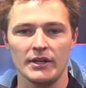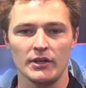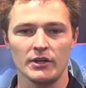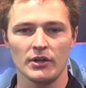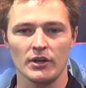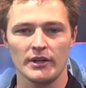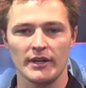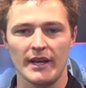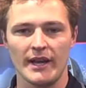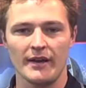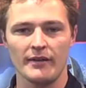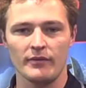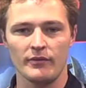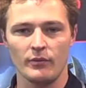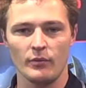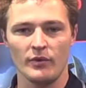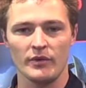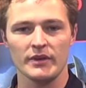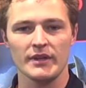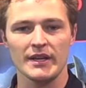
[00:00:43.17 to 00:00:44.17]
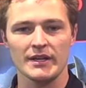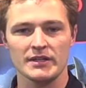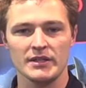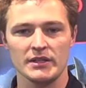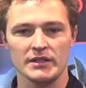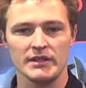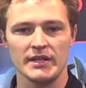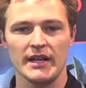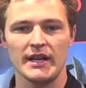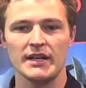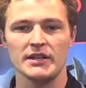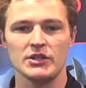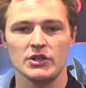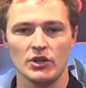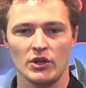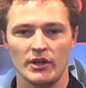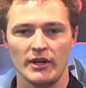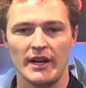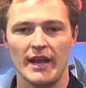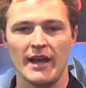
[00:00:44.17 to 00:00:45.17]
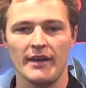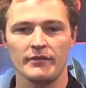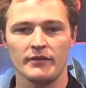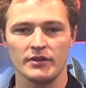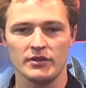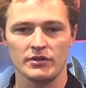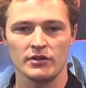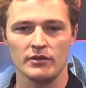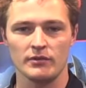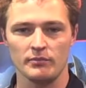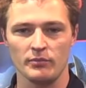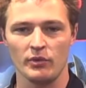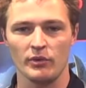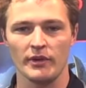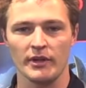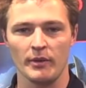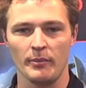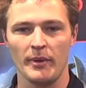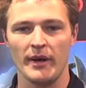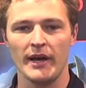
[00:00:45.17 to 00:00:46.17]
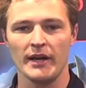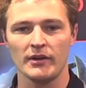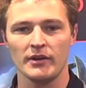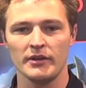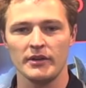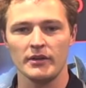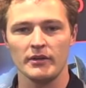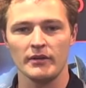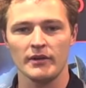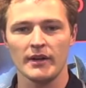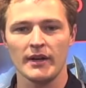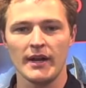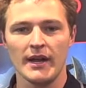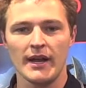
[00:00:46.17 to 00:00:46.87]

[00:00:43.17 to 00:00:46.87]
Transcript: you're not going to have, with nicks and tears, you're not going to have the suit pulling apart on you.